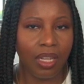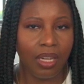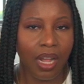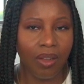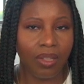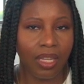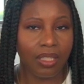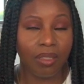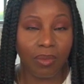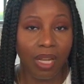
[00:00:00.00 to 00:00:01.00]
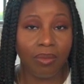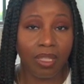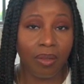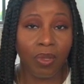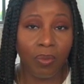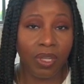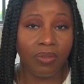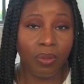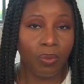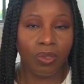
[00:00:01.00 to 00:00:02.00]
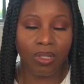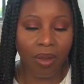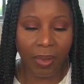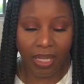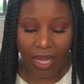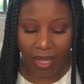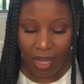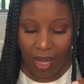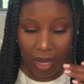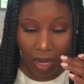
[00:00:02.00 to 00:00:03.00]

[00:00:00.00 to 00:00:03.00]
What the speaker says: and how like sometimes it can be wasteful. We'll talk about that.